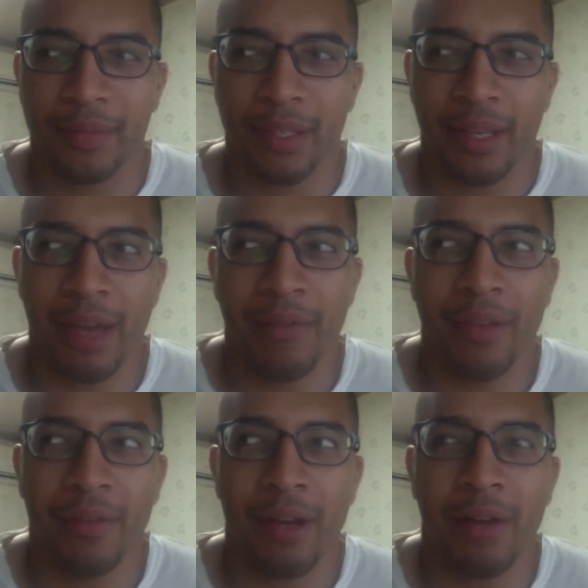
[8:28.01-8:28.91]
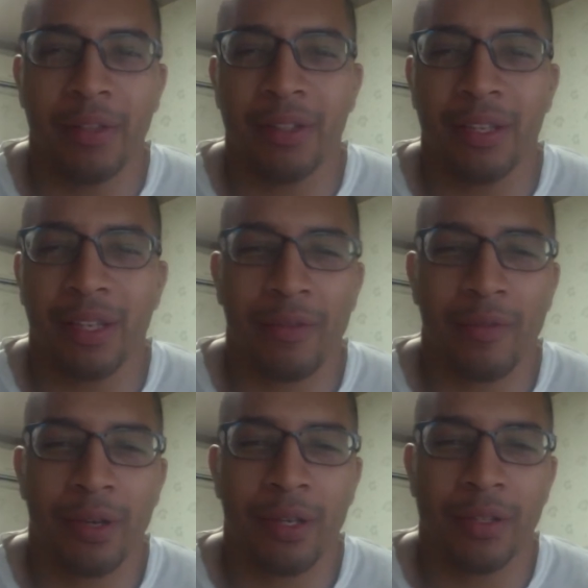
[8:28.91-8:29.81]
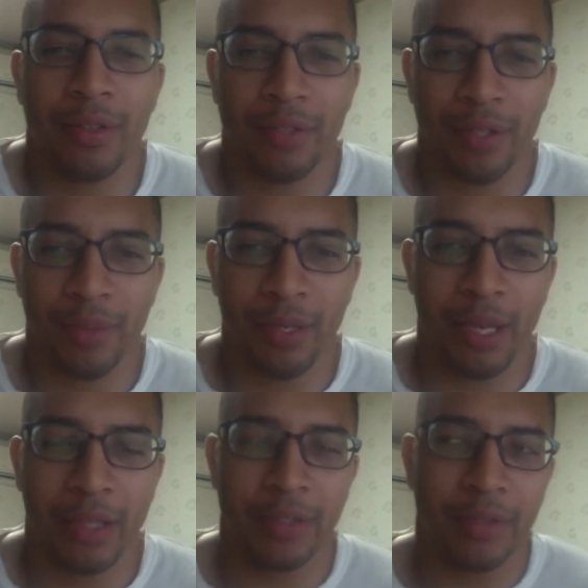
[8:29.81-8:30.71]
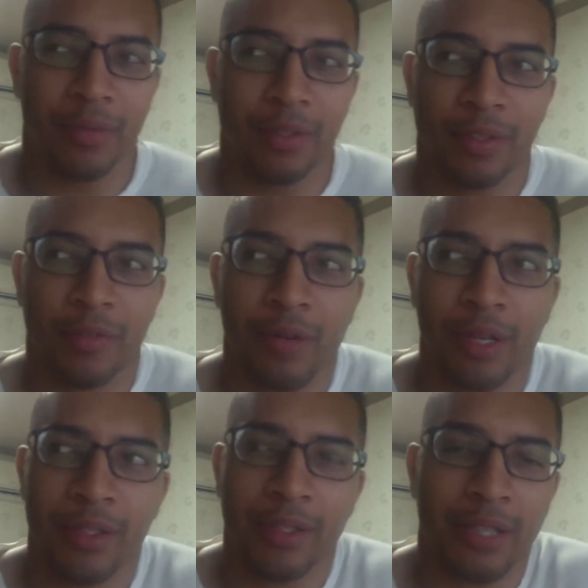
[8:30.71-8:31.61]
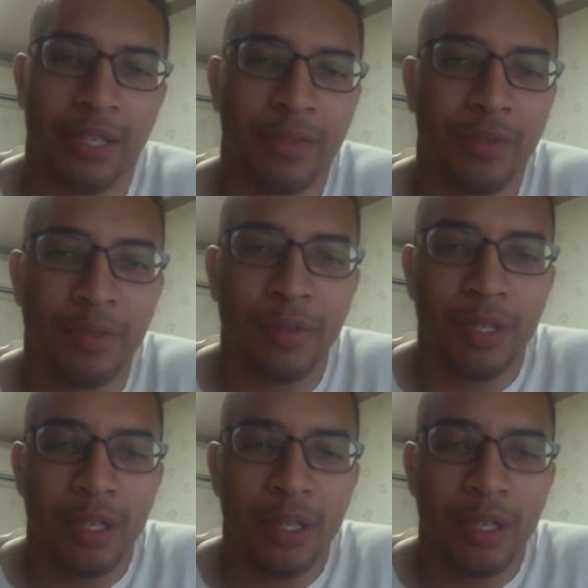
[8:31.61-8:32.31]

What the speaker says: I only did like one internship that actually was quite successful,